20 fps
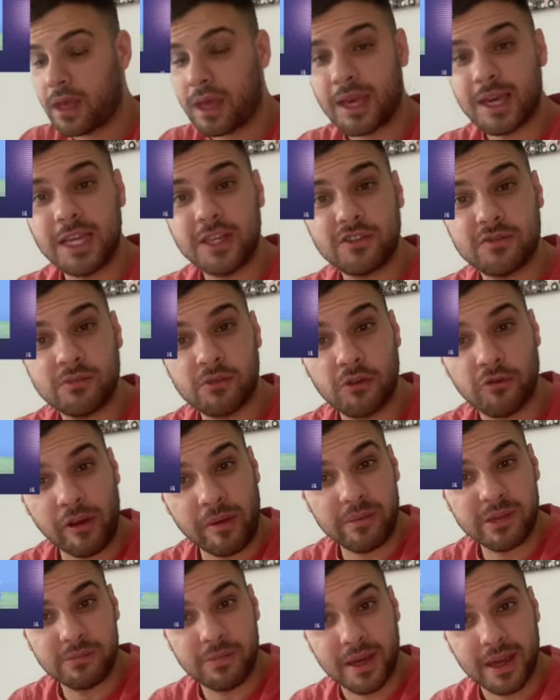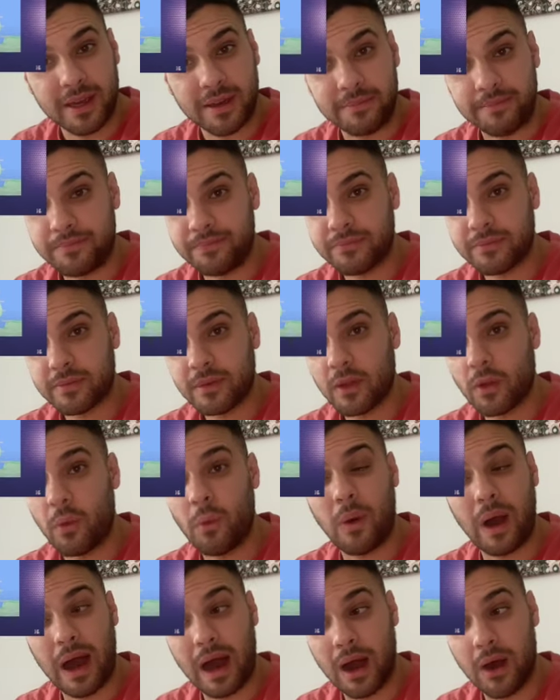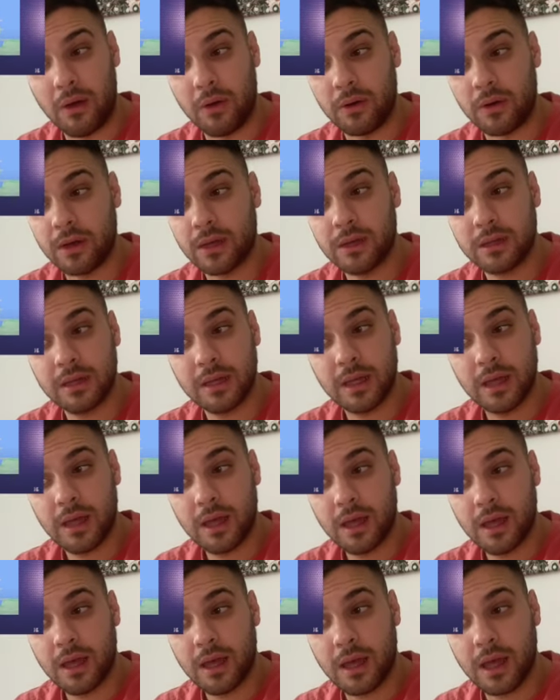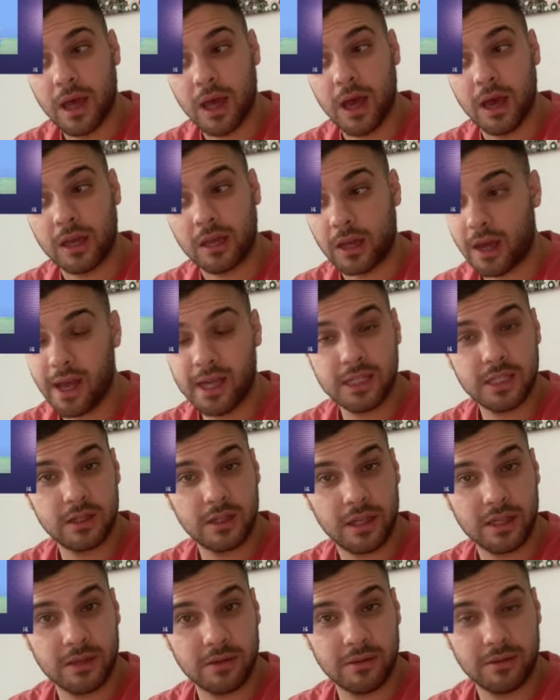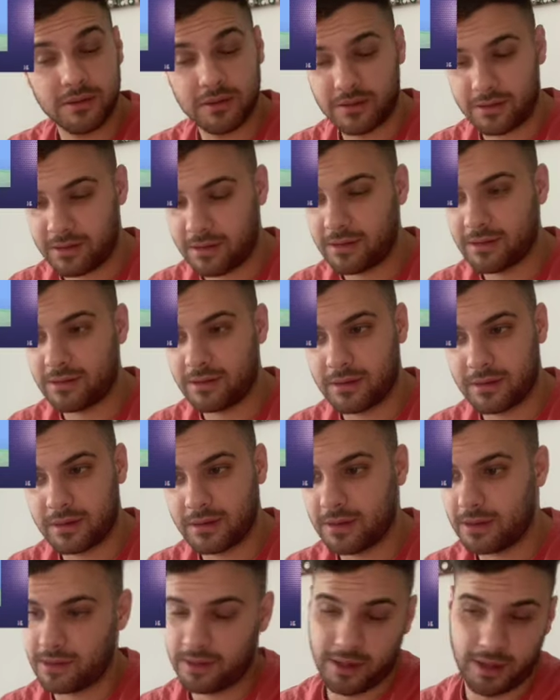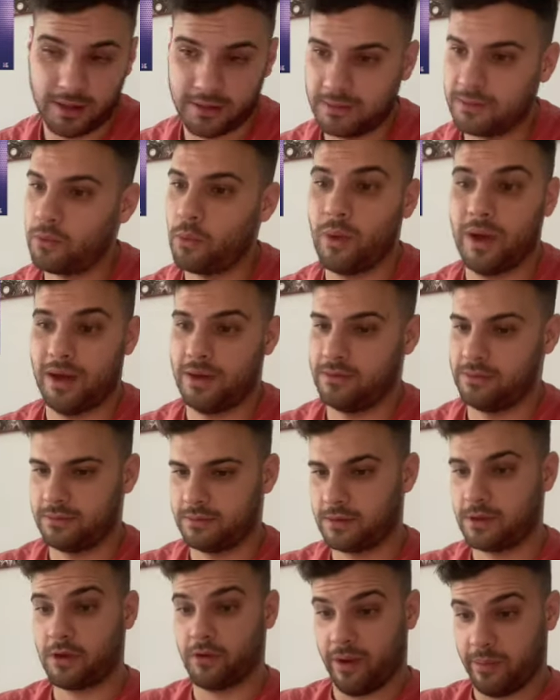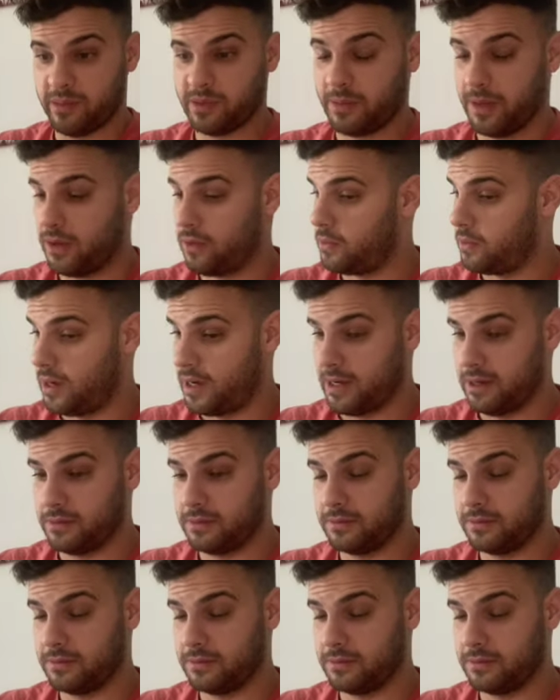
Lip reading: He's from Grimsby. Wow. Guys, there's a... Yeah, wow. Grimsby, wow.